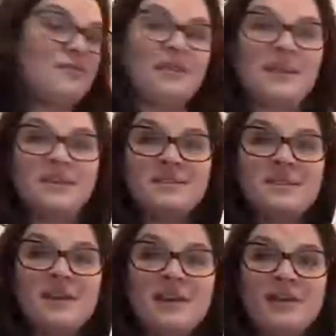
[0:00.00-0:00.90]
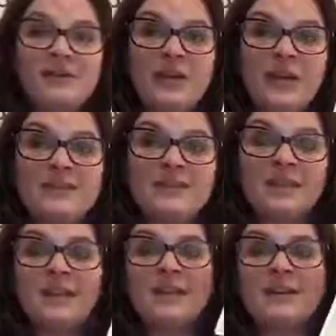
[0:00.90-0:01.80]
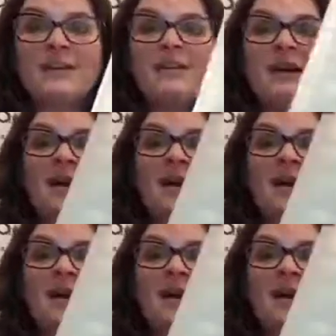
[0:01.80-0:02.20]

is, if you can't see here on